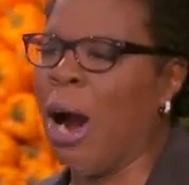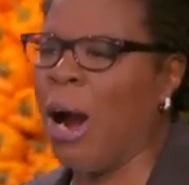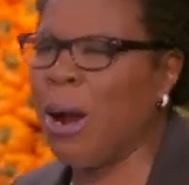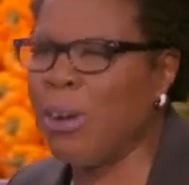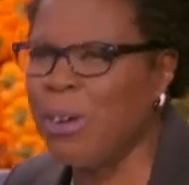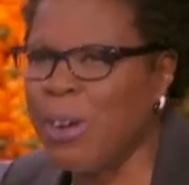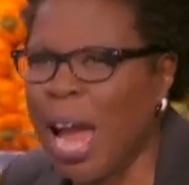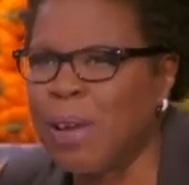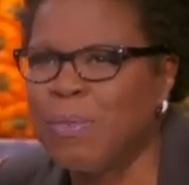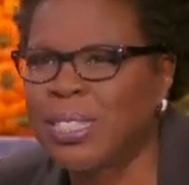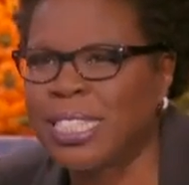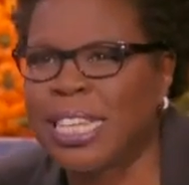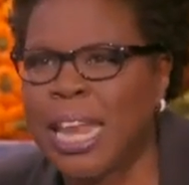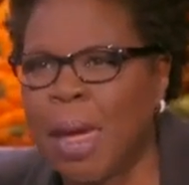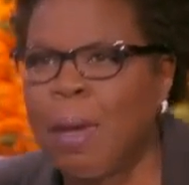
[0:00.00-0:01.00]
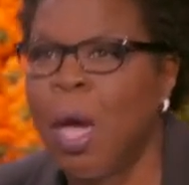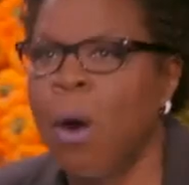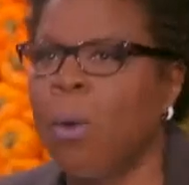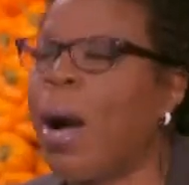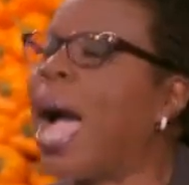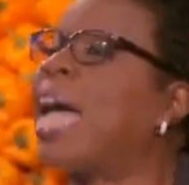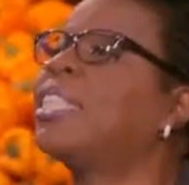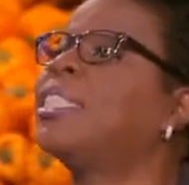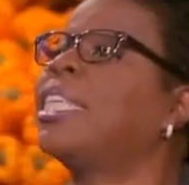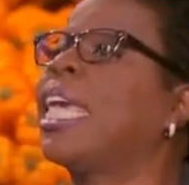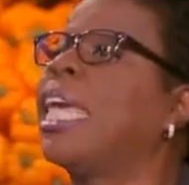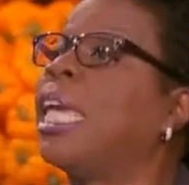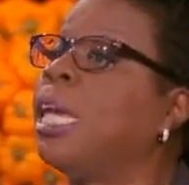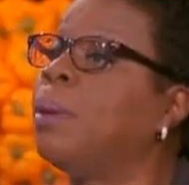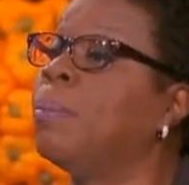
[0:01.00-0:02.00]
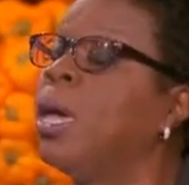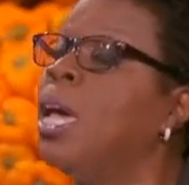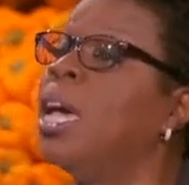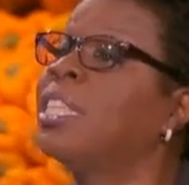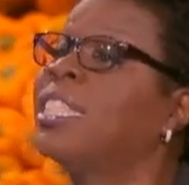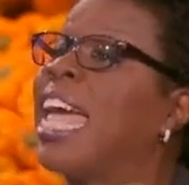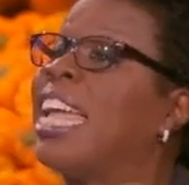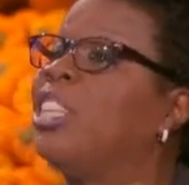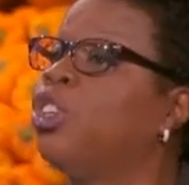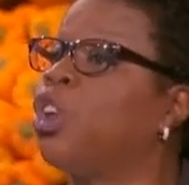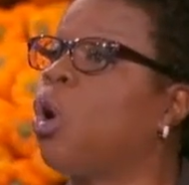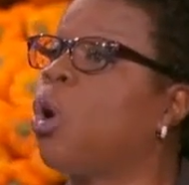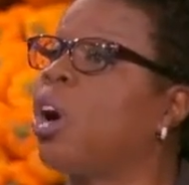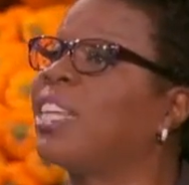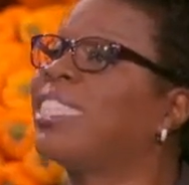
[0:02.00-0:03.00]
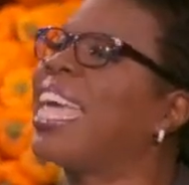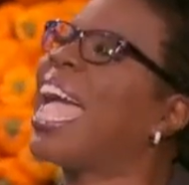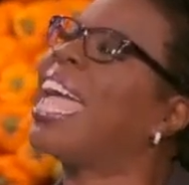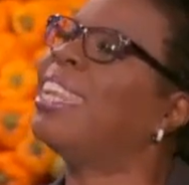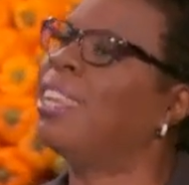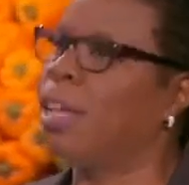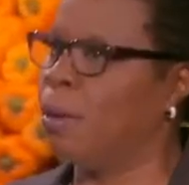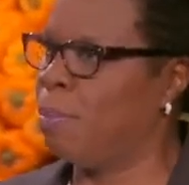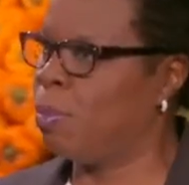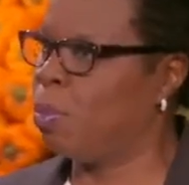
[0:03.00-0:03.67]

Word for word: All right, what's the name? Why team tandoori? Tandem.